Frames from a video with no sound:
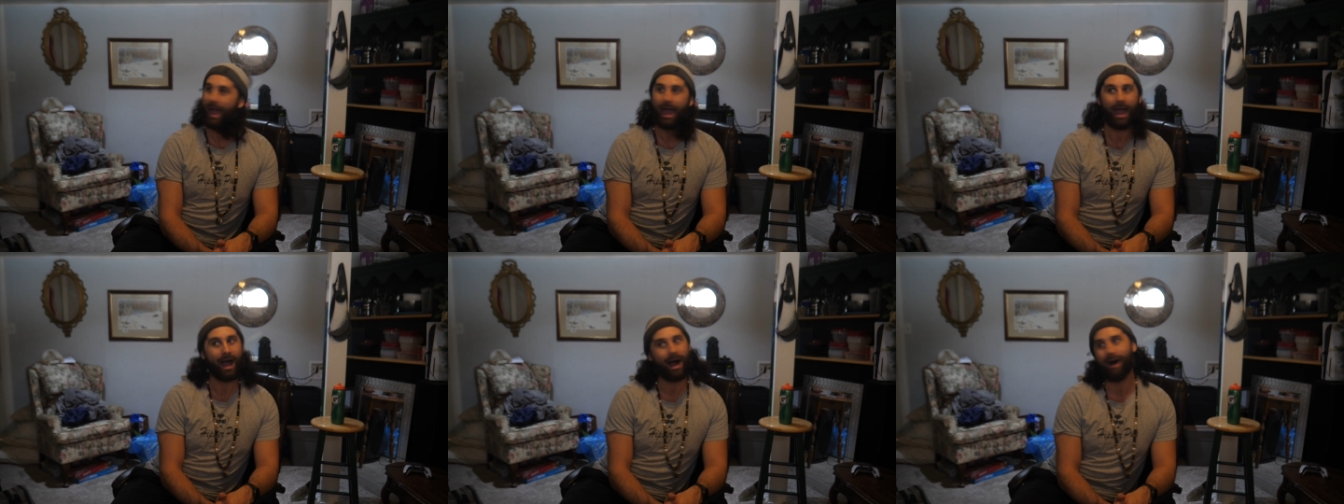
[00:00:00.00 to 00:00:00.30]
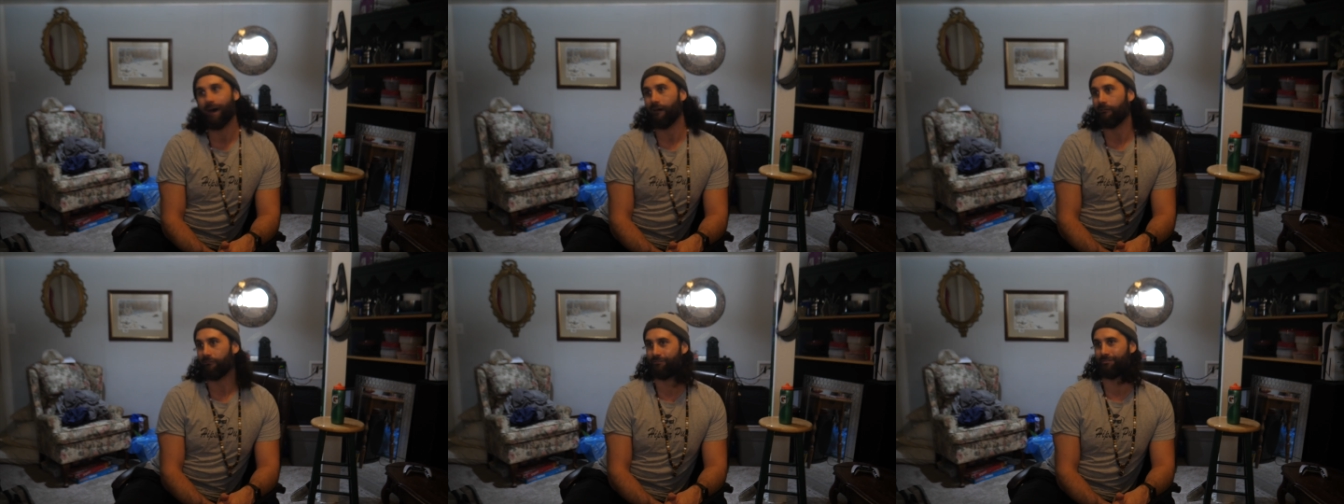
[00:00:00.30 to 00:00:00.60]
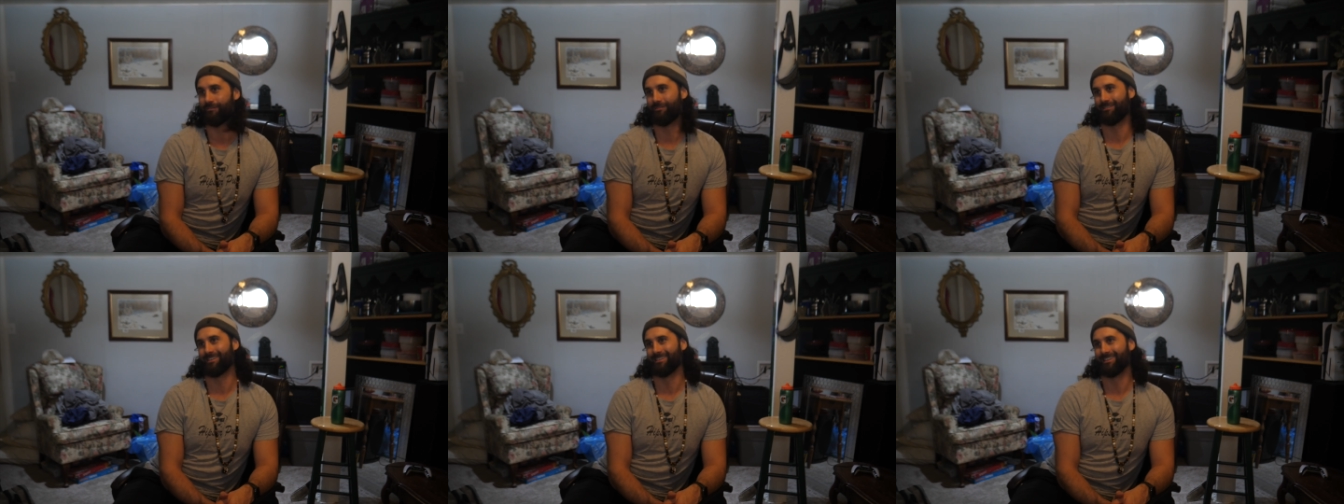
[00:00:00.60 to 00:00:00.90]
have.
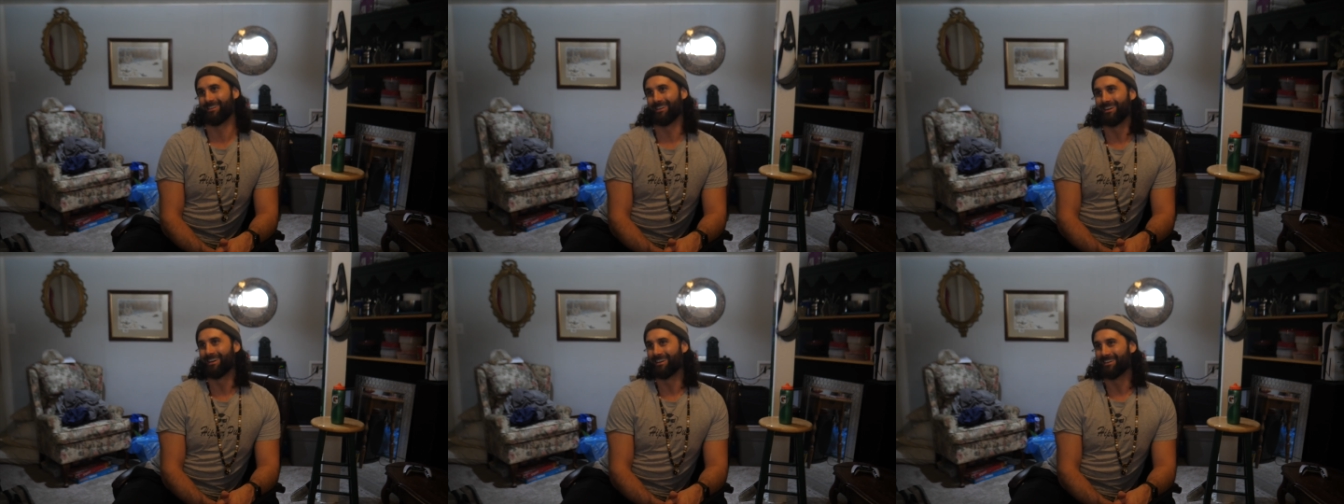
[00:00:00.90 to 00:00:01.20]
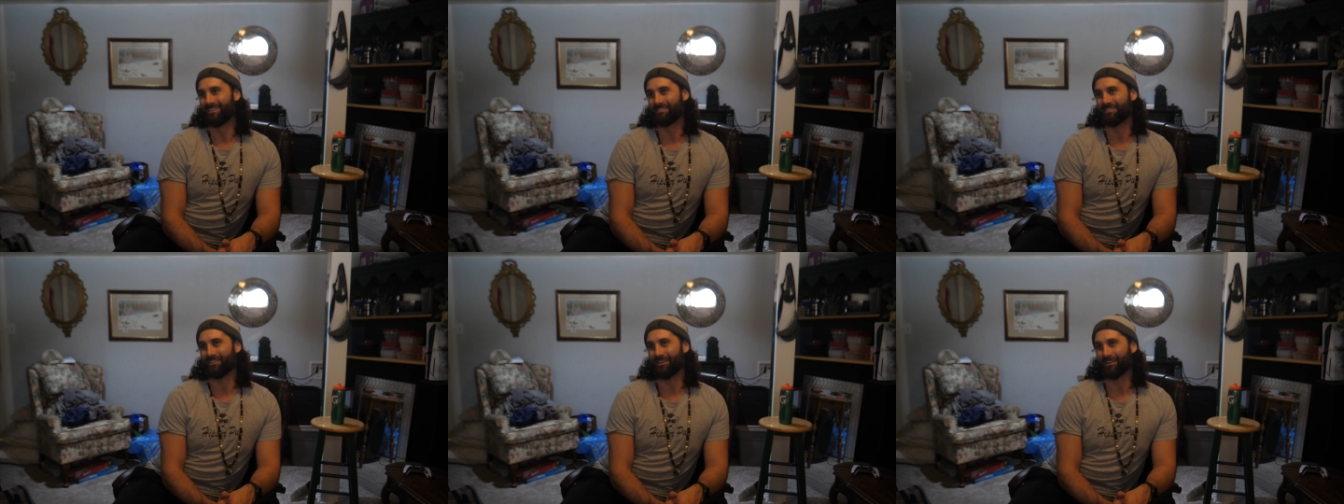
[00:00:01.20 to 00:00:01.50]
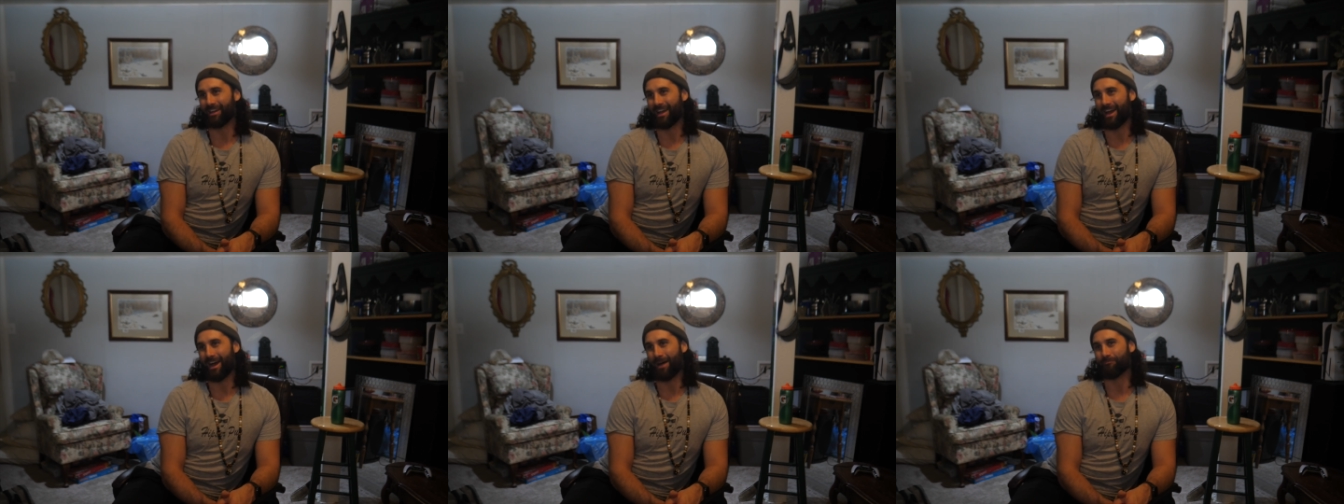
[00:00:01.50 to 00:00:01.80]
So
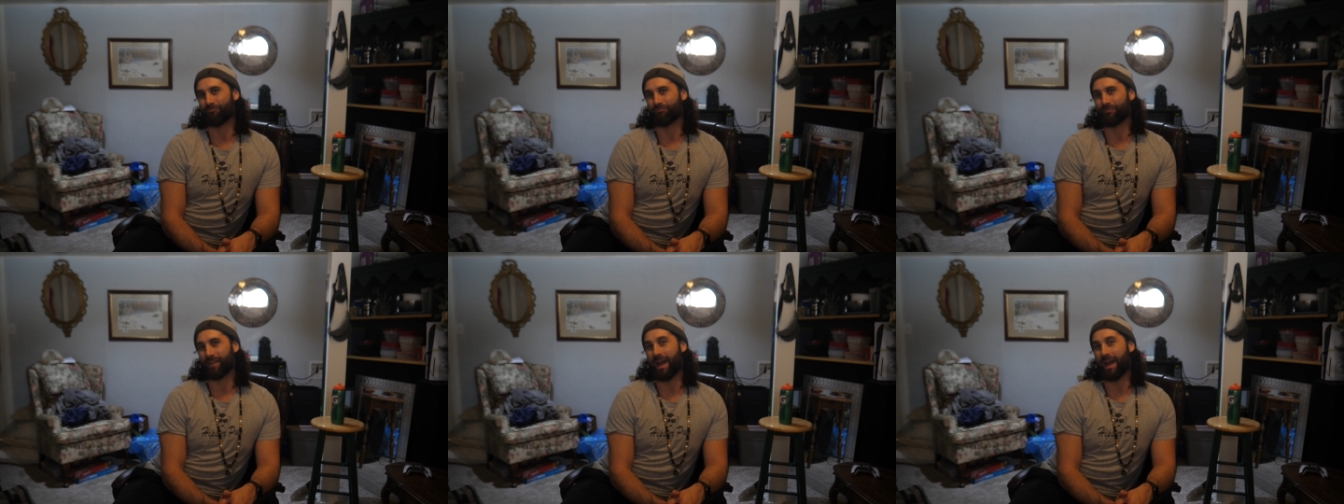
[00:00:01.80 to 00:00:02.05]
yeah.